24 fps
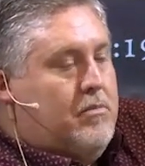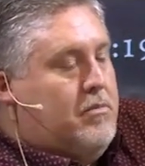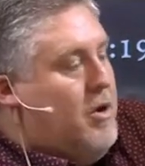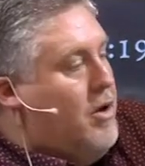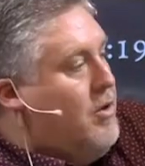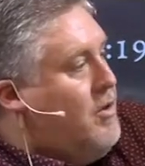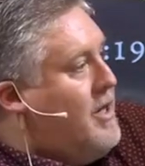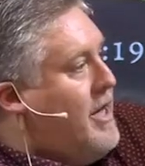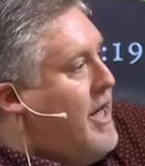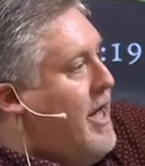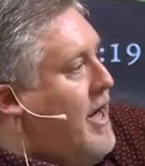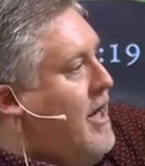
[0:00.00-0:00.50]

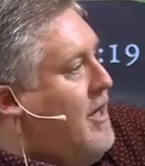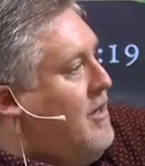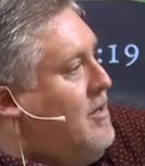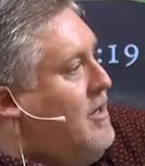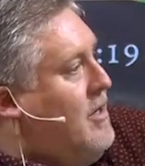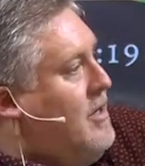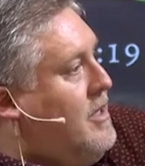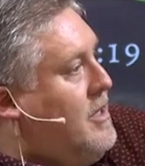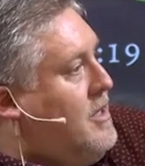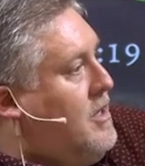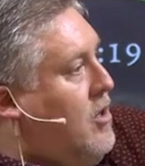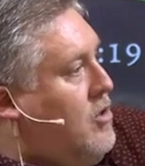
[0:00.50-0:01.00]
both
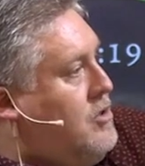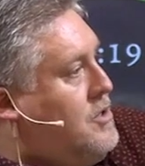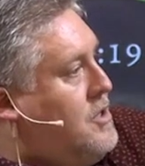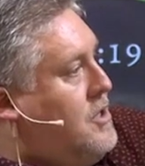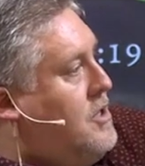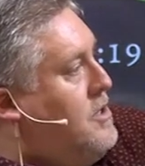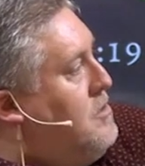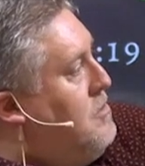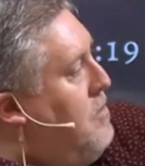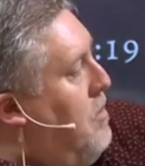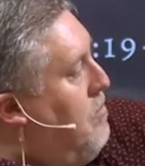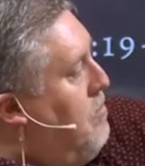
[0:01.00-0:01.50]
Catholic, or
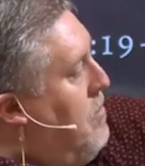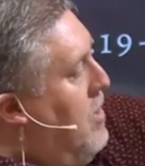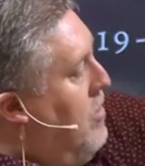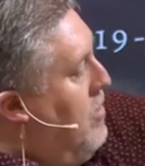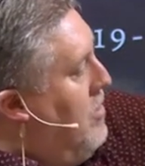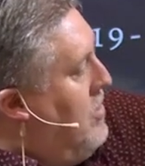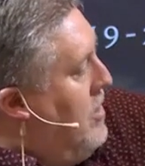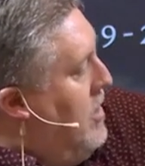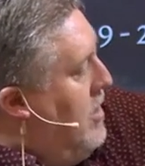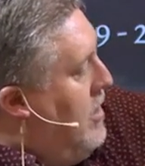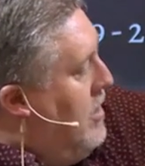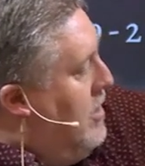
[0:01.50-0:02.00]
excuse me,
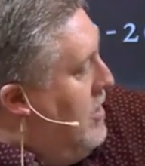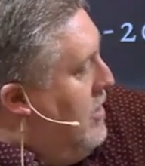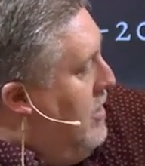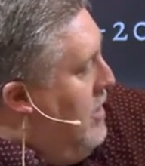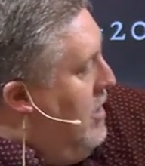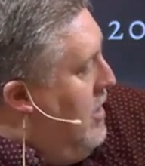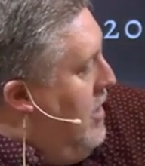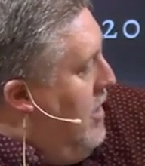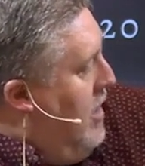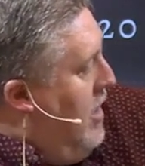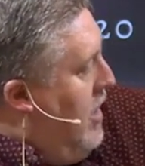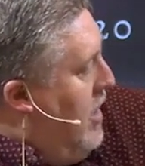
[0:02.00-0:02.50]
both uh,
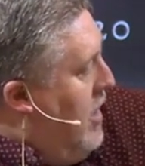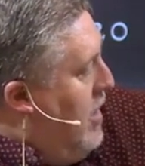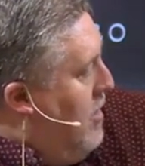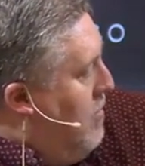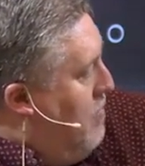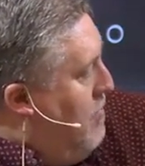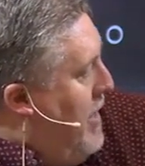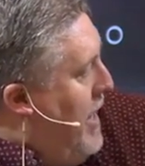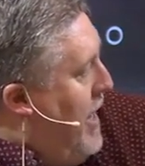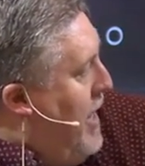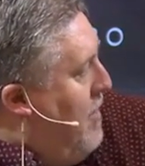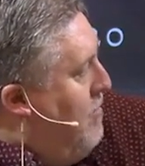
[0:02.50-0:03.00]
uh,
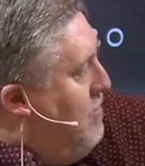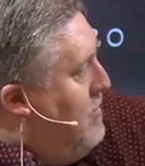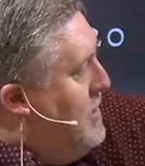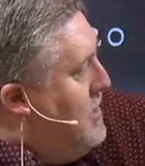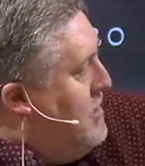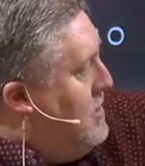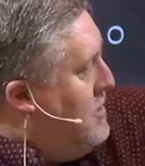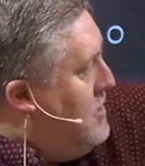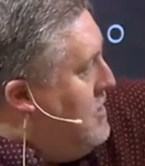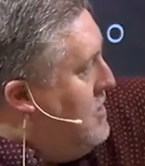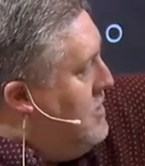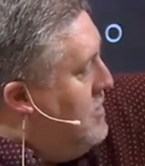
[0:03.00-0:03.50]

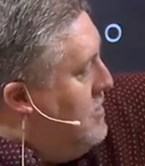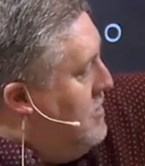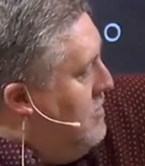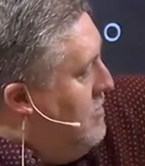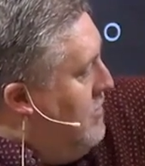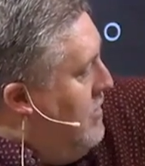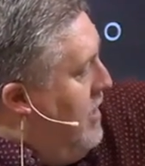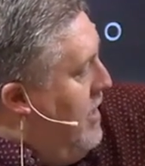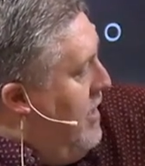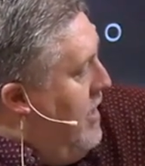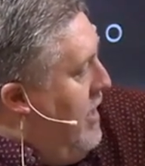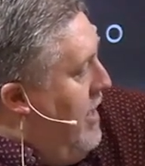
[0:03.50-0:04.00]
Baptists
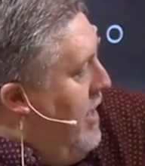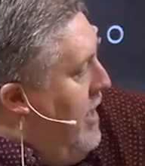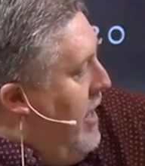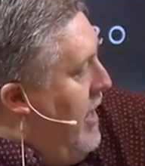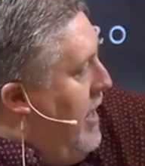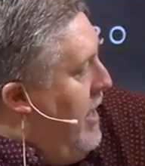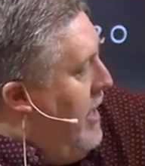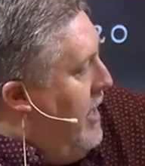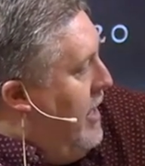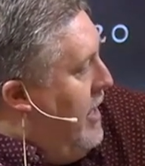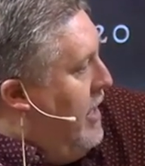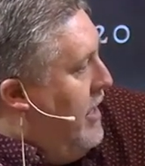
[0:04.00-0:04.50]

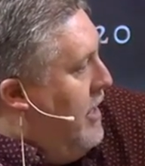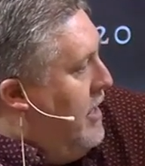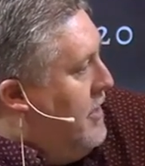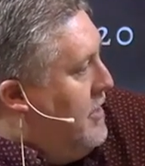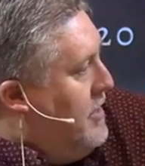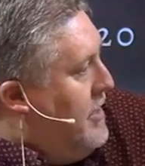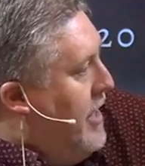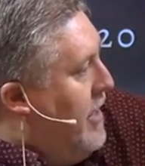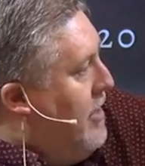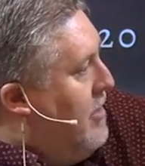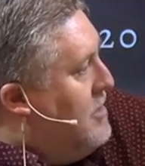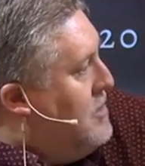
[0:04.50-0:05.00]

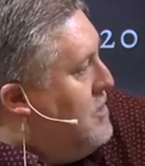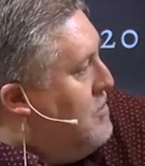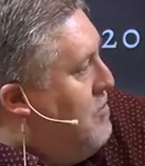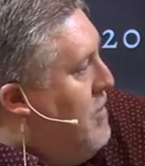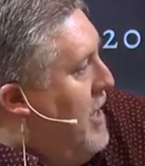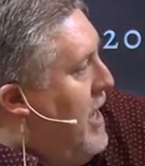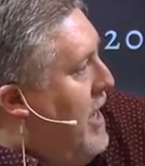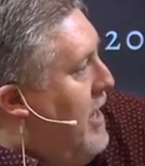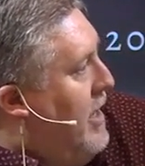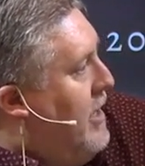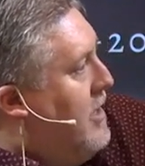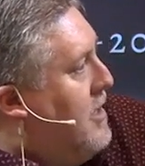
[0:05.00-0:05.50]
and
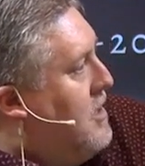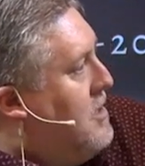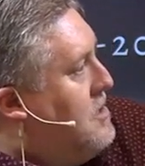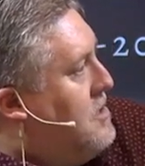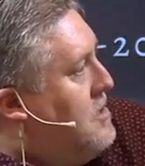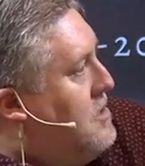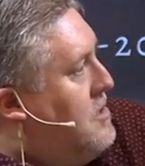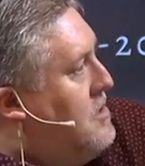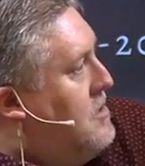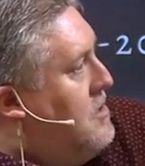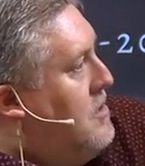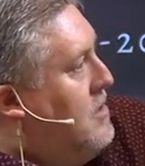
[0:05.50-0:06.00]

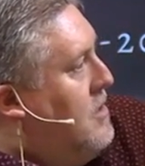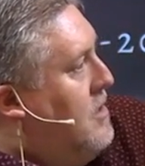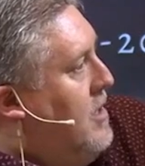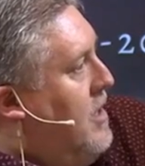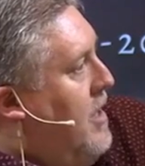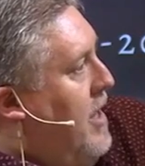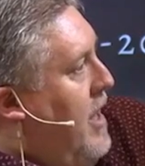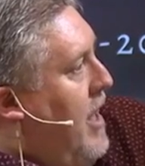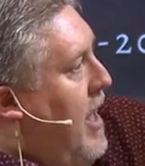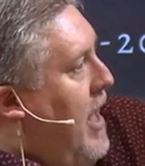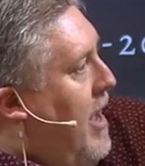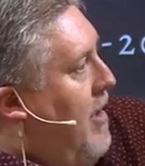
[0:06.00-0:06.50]
charismatics
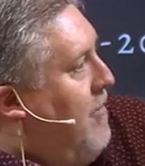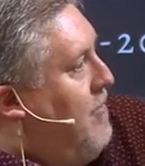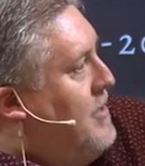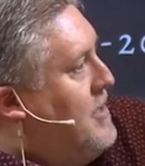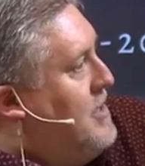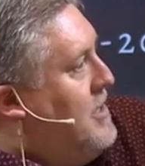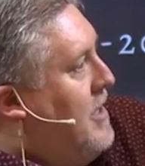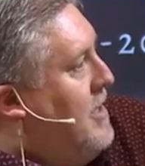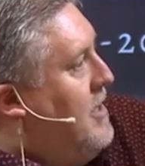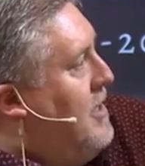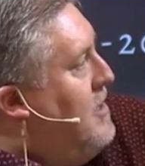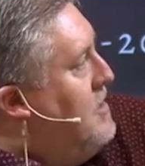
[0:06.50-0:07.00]
have a
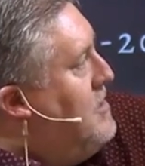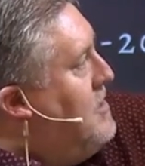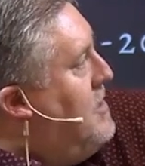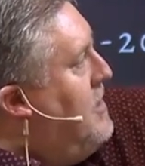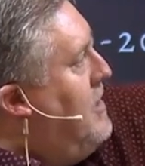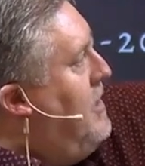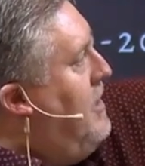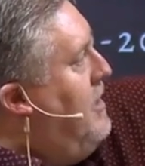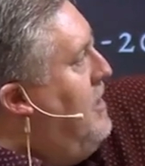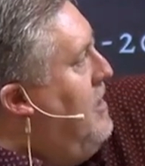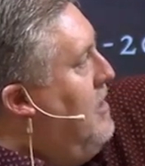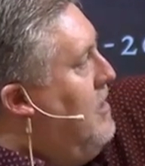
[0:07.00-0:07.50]

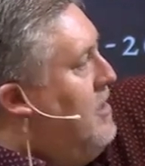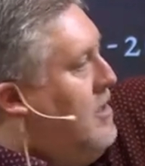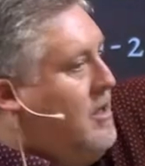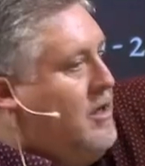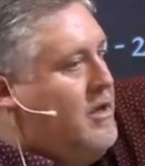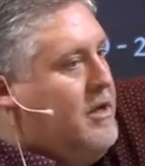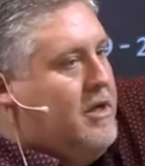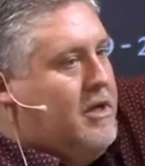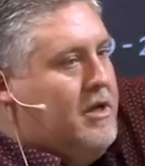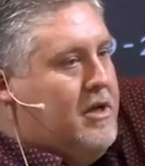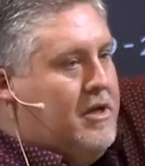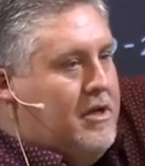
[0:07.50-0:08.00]
tendency
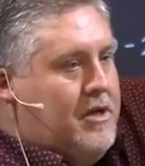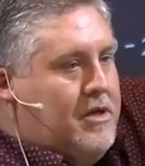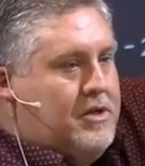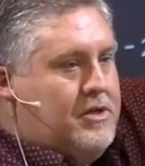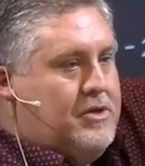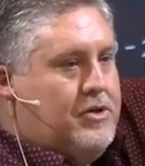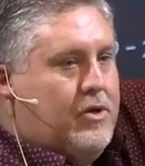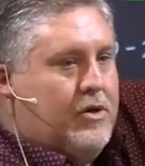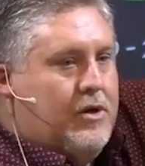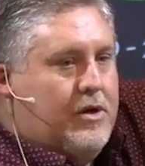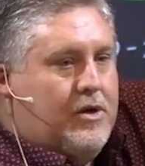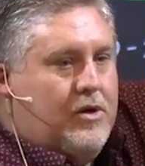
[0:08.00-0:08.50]

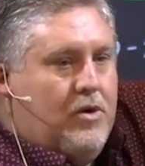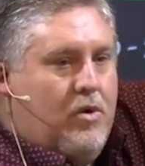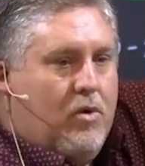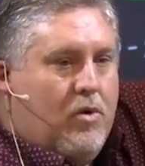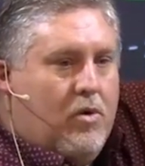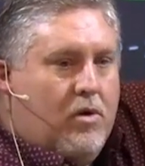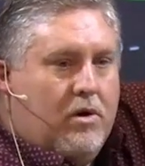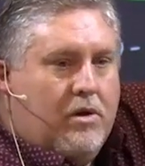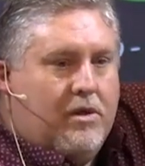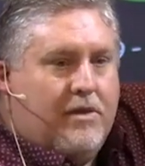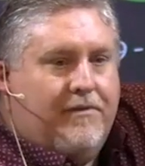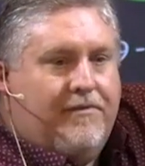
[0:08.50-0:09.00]
to
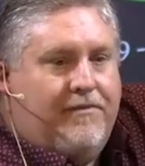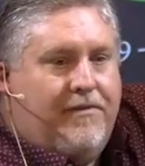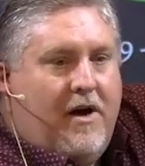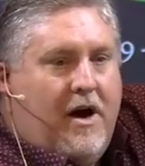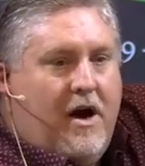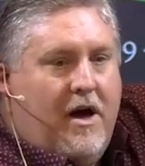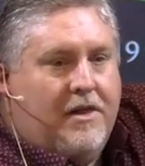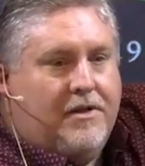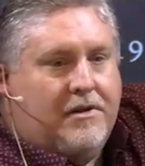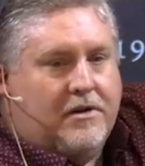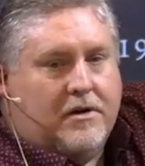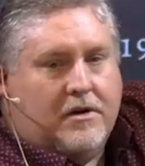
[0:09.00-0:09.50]
ignore the
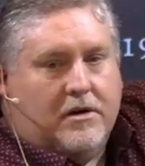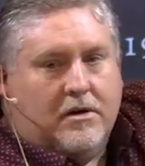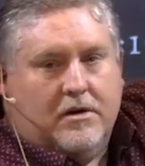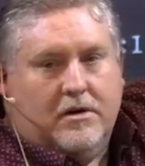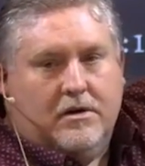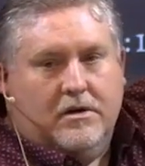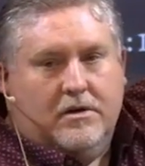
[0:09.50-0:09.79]
Father,